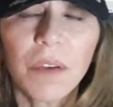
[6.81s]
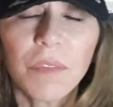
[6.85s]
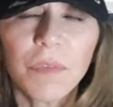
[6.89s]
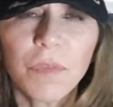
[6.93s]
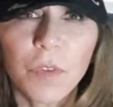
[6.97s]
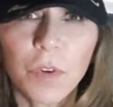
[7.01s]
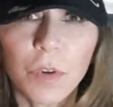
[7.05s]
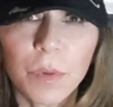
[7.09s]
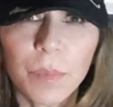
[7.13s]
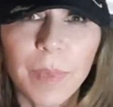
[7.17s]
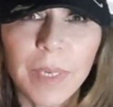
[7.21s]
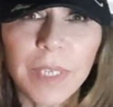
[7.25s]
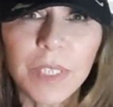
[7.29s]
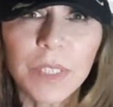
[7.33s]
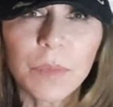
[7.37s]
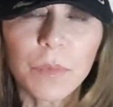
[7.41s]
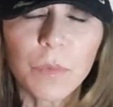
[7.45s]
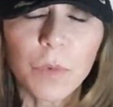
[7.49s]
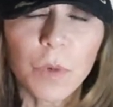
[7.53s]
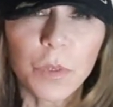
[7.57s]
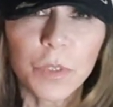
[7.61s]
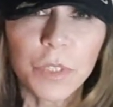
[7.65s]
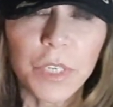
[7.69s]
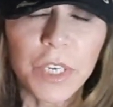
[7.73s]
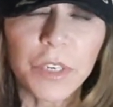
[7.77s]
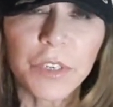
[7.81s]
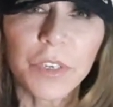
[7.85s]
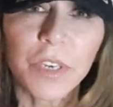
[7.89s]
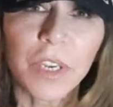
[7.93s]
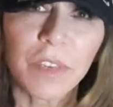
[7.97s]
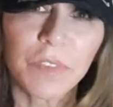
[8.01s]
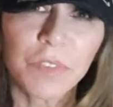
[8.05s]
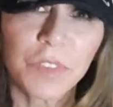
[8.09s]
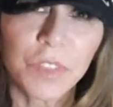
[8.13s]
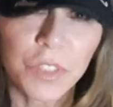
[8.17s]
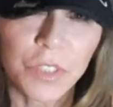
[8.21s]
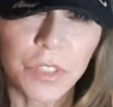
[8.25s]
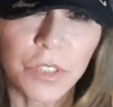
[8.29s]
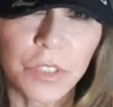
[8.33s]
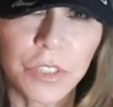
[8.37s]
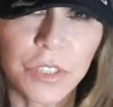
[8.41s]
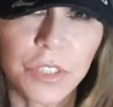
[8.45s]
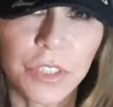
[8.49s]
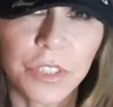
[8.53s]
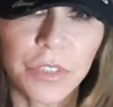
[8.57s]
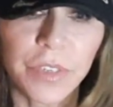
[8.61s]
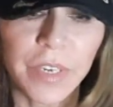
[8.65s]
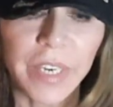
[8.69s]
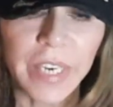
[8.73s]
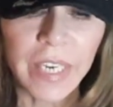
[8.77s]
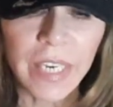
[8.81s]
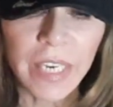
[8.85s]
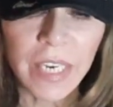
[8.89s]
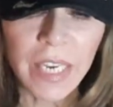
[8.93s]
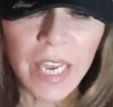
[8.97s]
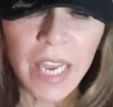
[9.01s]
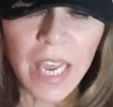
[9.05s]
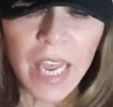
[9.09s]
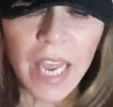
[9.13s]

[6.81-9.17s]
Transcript: for my rotator cuff surgery,